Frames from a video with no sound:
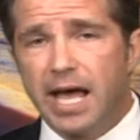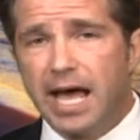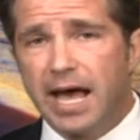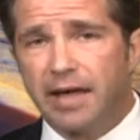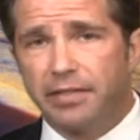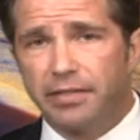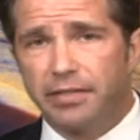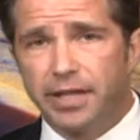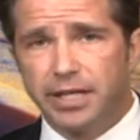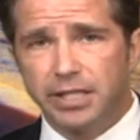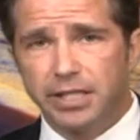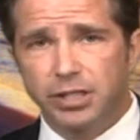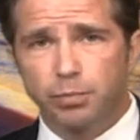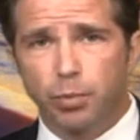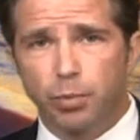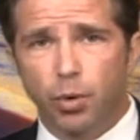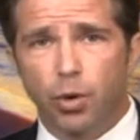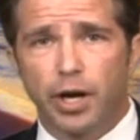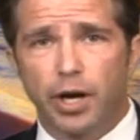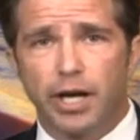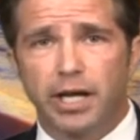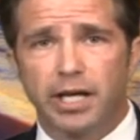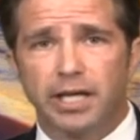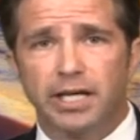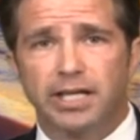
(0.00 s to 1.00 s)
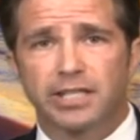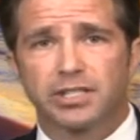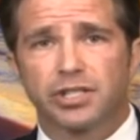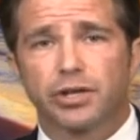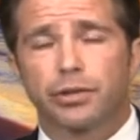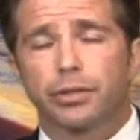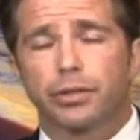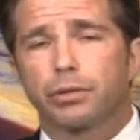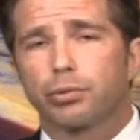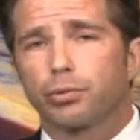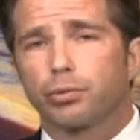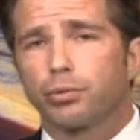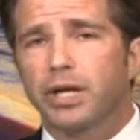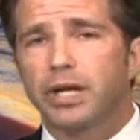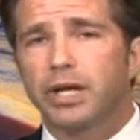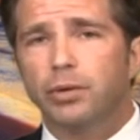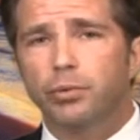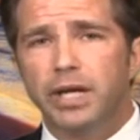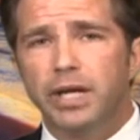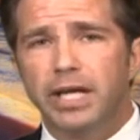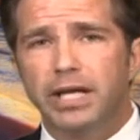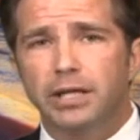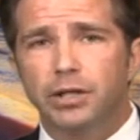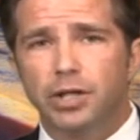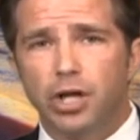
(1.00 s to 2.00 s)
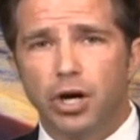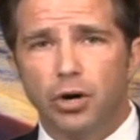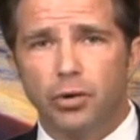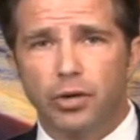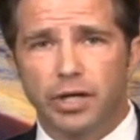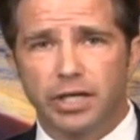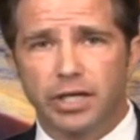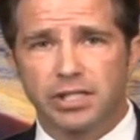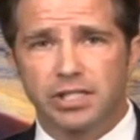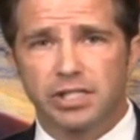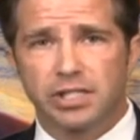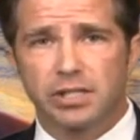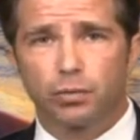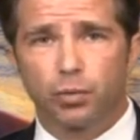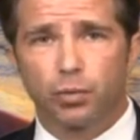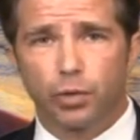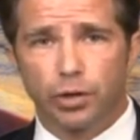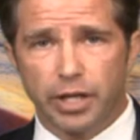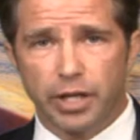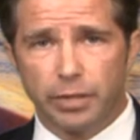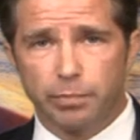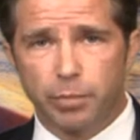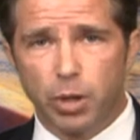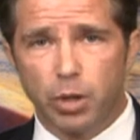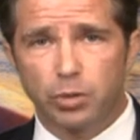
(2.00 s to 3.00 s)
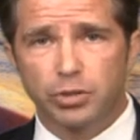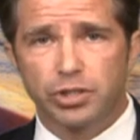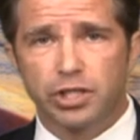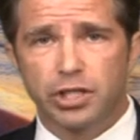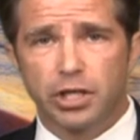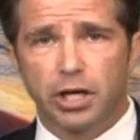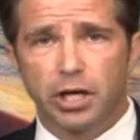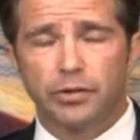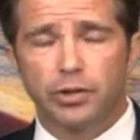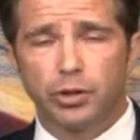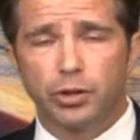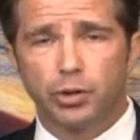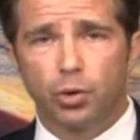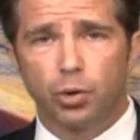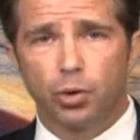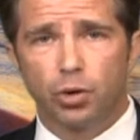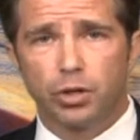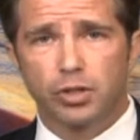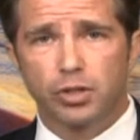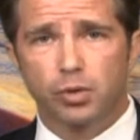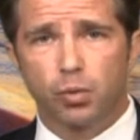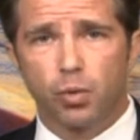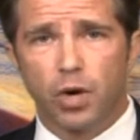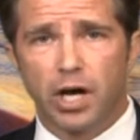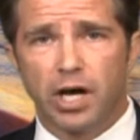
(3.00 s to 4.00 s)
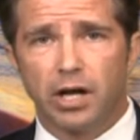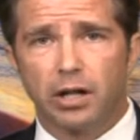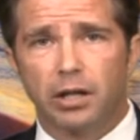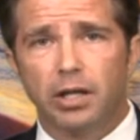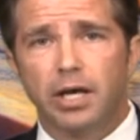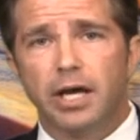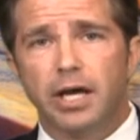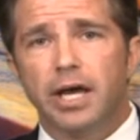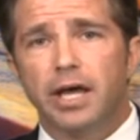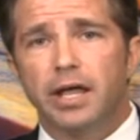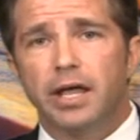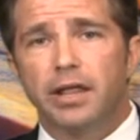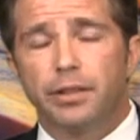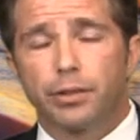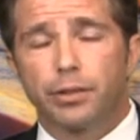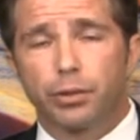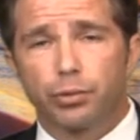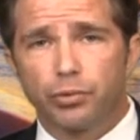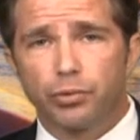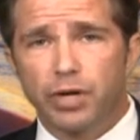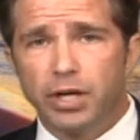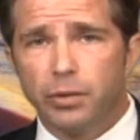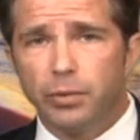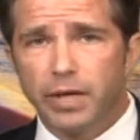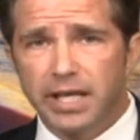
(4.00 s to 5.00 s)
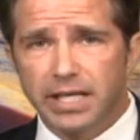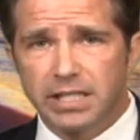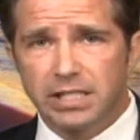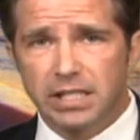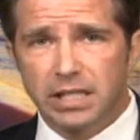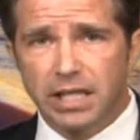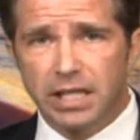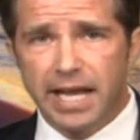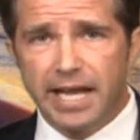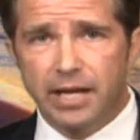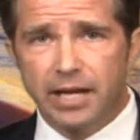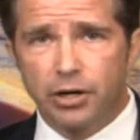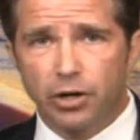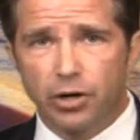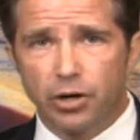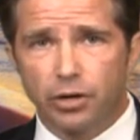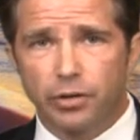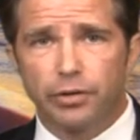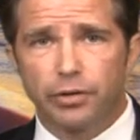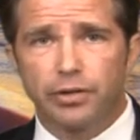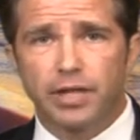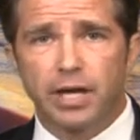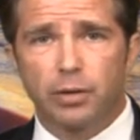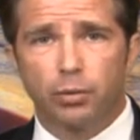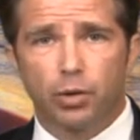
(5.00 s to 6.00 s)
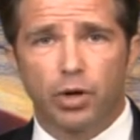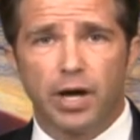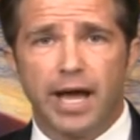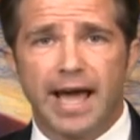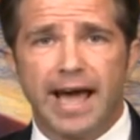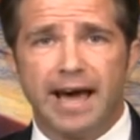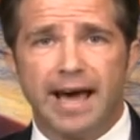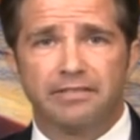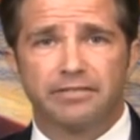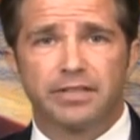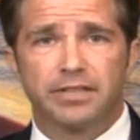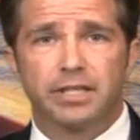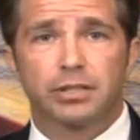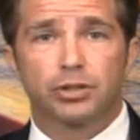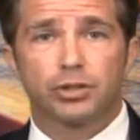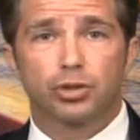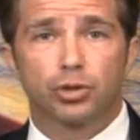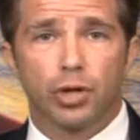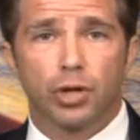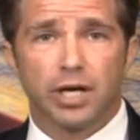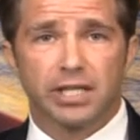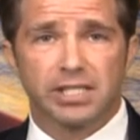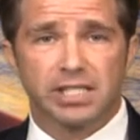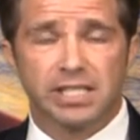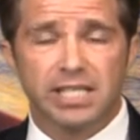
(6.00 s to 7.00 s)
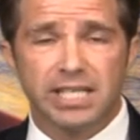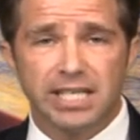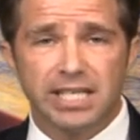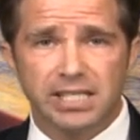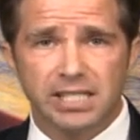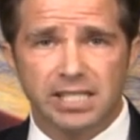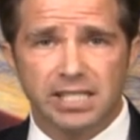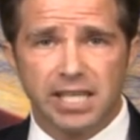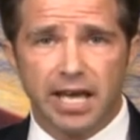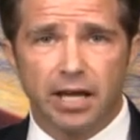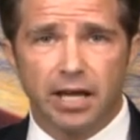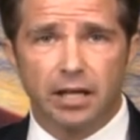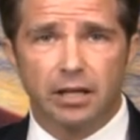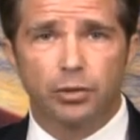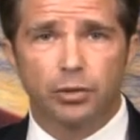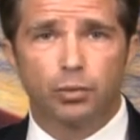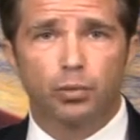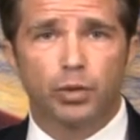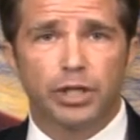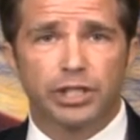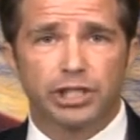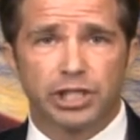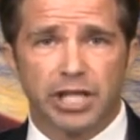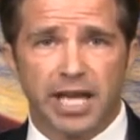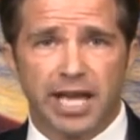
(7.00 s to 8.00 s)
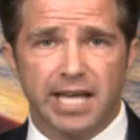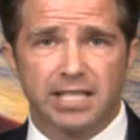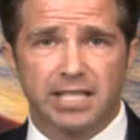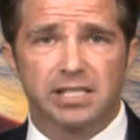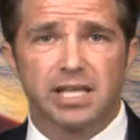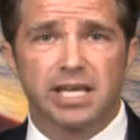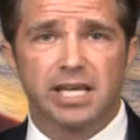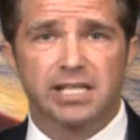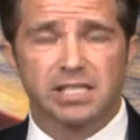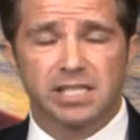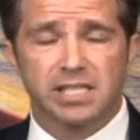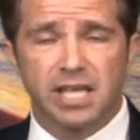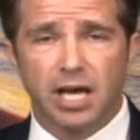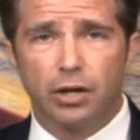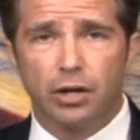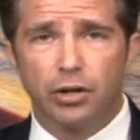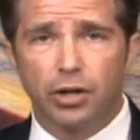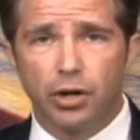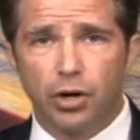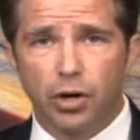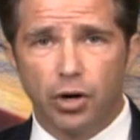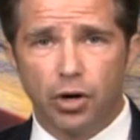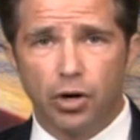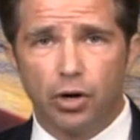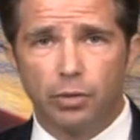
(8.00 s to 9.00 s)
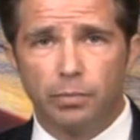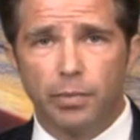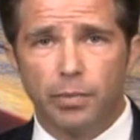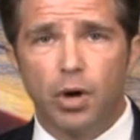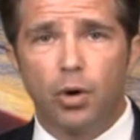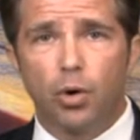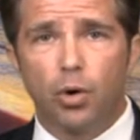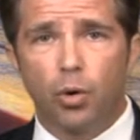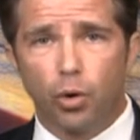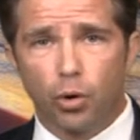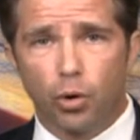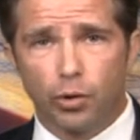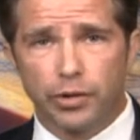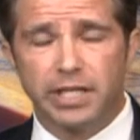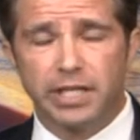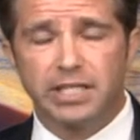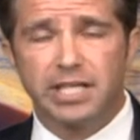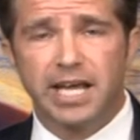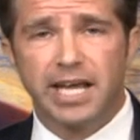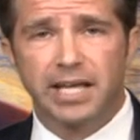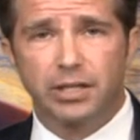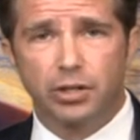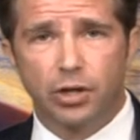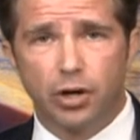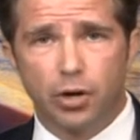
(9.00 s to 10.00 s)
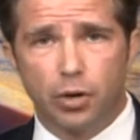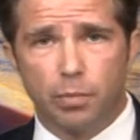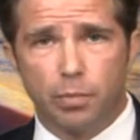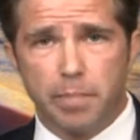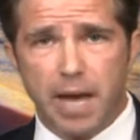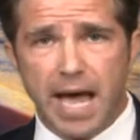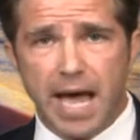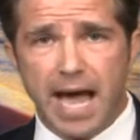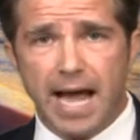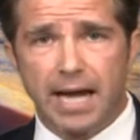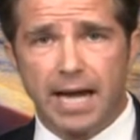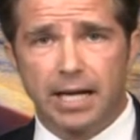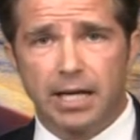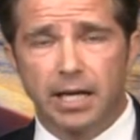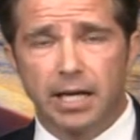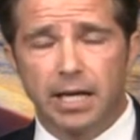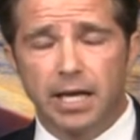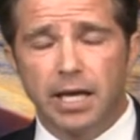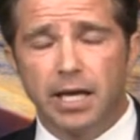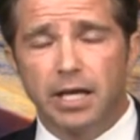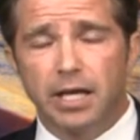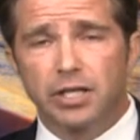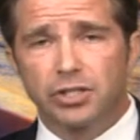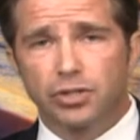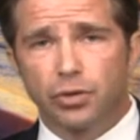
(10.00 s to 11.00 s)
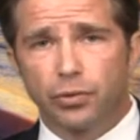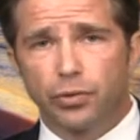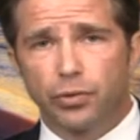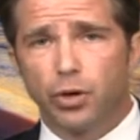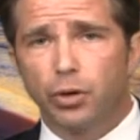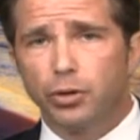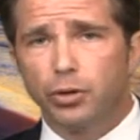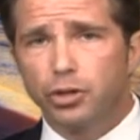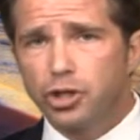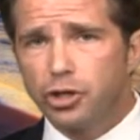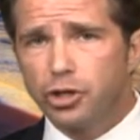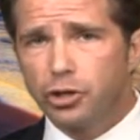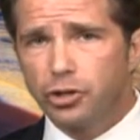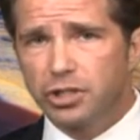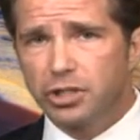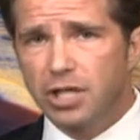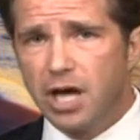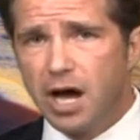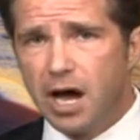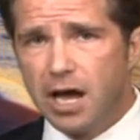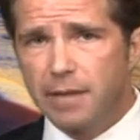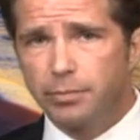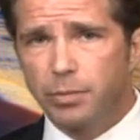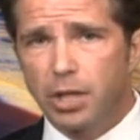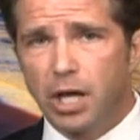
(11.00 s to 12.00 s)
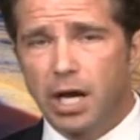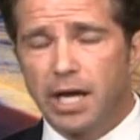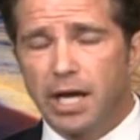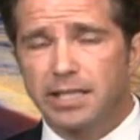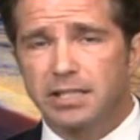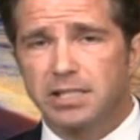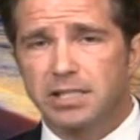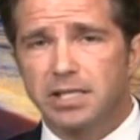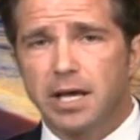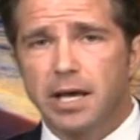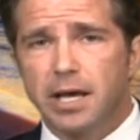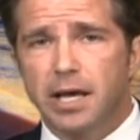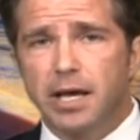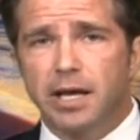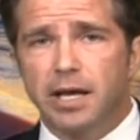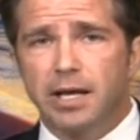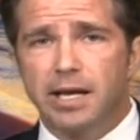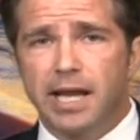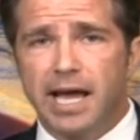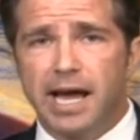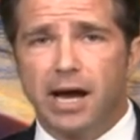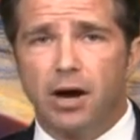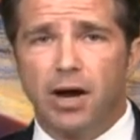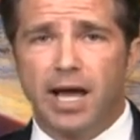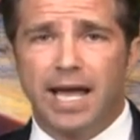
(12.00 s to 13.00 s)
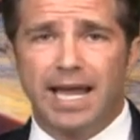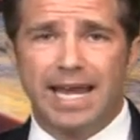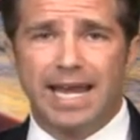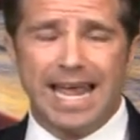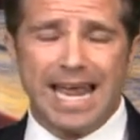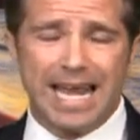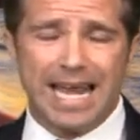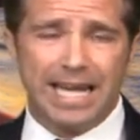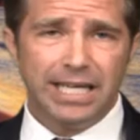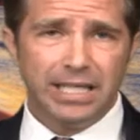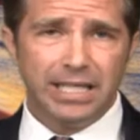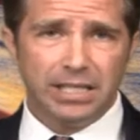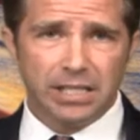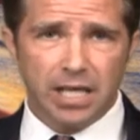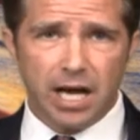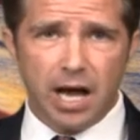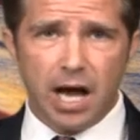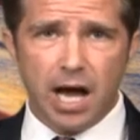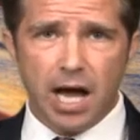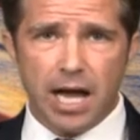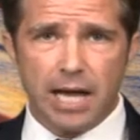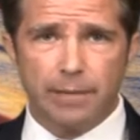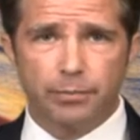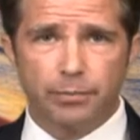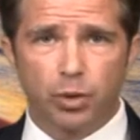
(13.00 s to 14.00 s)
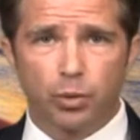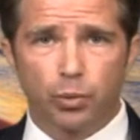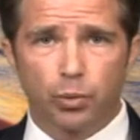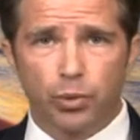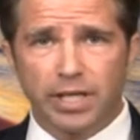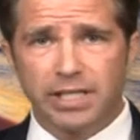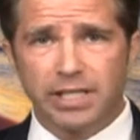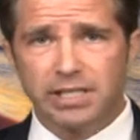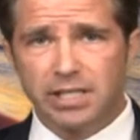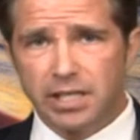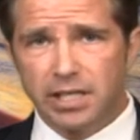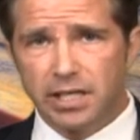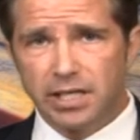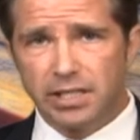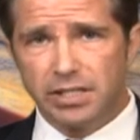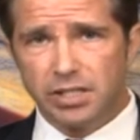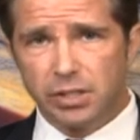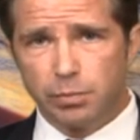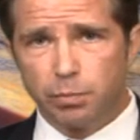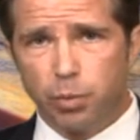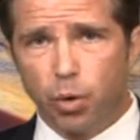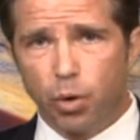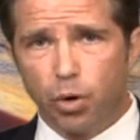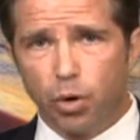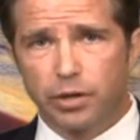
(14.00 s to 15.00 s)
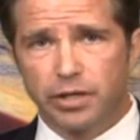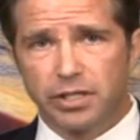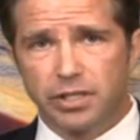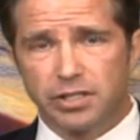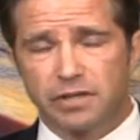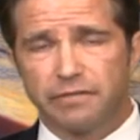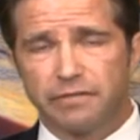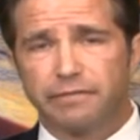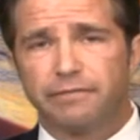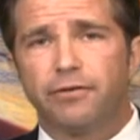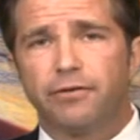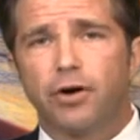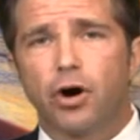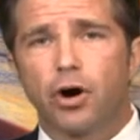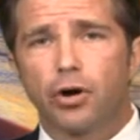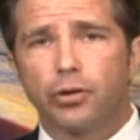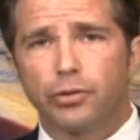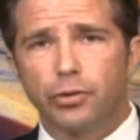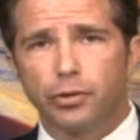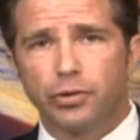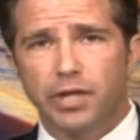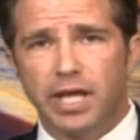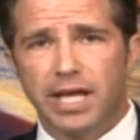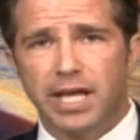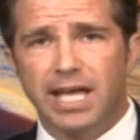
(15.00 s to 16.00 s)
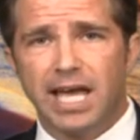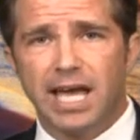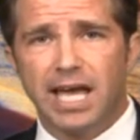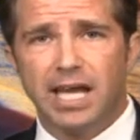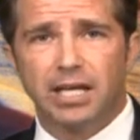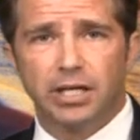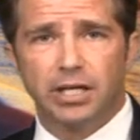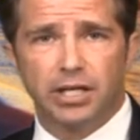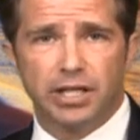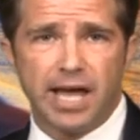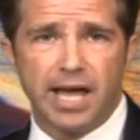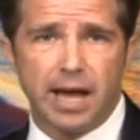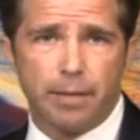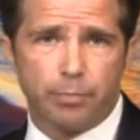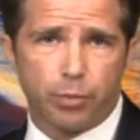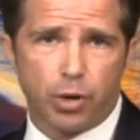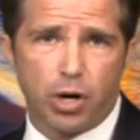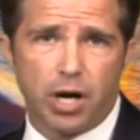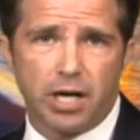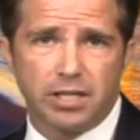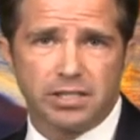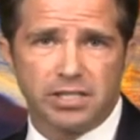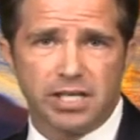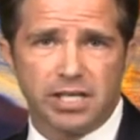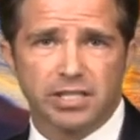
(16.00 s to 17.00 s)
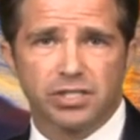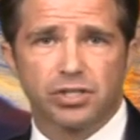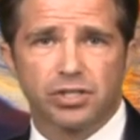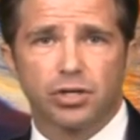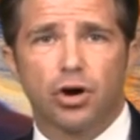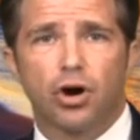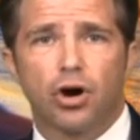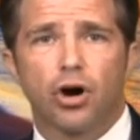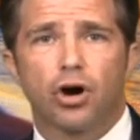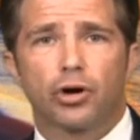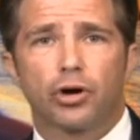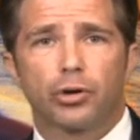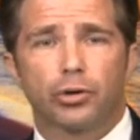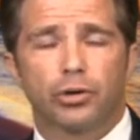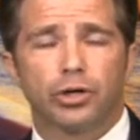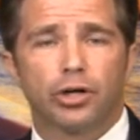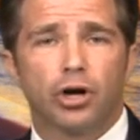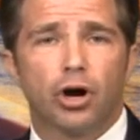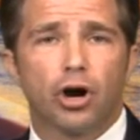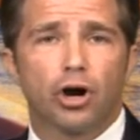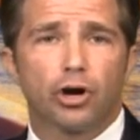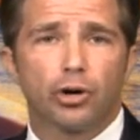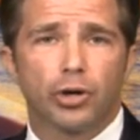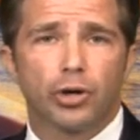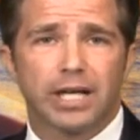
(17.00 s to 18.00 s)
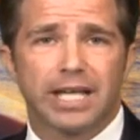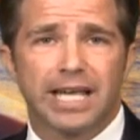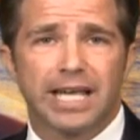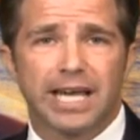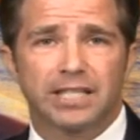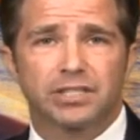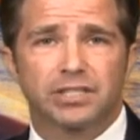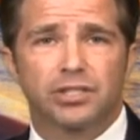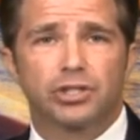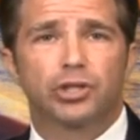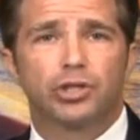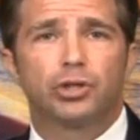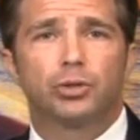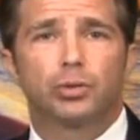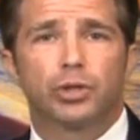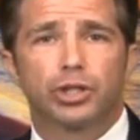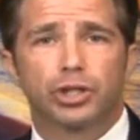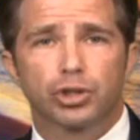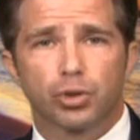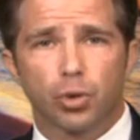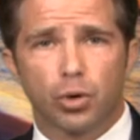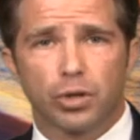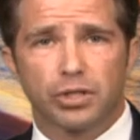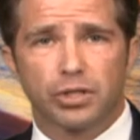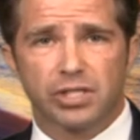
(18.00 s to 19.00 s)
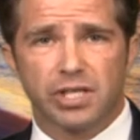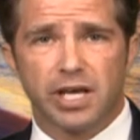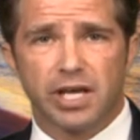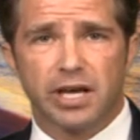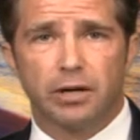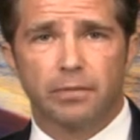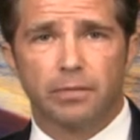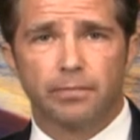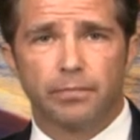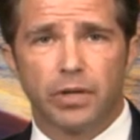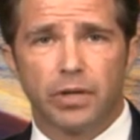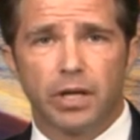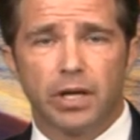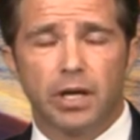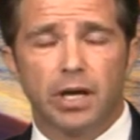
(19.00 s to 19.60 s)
At this point, it's a 3-week notice where they post it on the door as well. 3 weeks later, they will have the trustee sale, in which case they sell the home or they take the home back. So those are your timelines. Now, at any time, the reason it's important is the farther they get into that process, the harder and harder it gets to do a short sale.